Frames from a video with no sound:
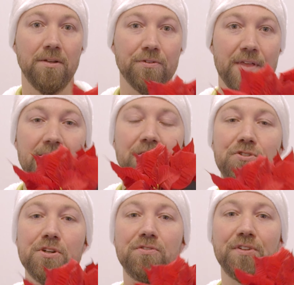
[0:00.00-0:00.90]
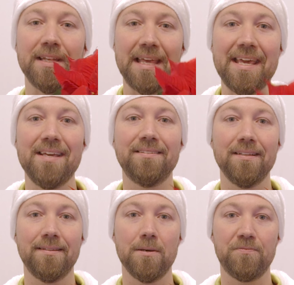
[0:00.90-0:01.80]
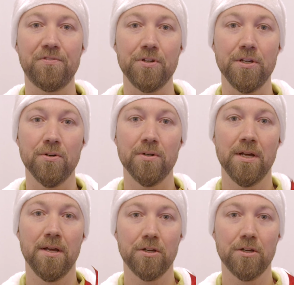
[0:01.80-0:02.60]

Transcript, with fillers: So that is just an easy tip for you